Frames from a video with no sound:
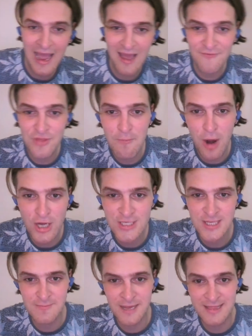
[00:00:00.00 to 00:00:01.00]
I have the
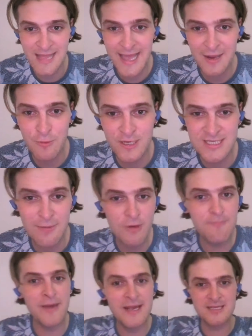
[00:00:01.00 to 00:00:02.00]
marks on my leg where
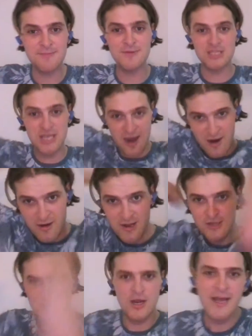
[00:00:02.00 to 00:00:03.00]
someone picked up a
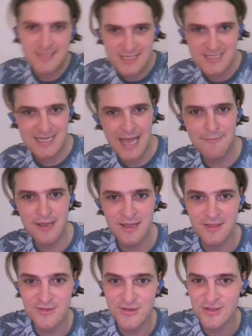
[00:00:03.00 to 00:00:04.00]
chair, tried to slam it
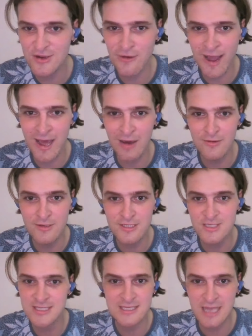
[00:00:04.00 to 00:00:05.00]
into the ground
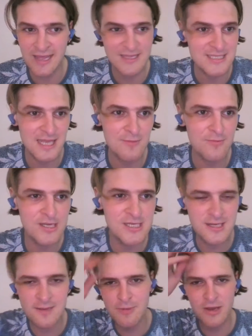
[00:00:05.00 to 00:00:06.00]
just in
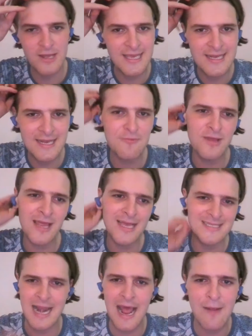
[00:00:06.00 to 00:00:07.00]
celebration, but he didn't
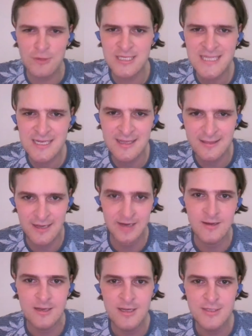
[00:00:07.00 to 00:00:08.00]
realize that I was sitting
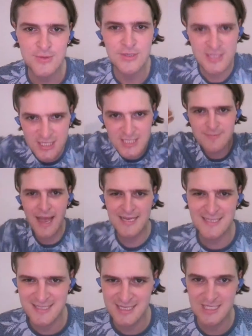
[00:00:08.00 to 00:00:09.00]
there. So he just
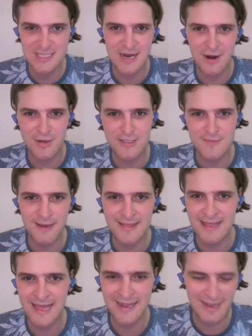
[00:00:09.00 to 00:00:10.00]
smashes this chair onto my
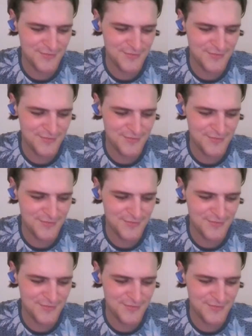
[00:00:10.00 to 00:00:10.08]
leg.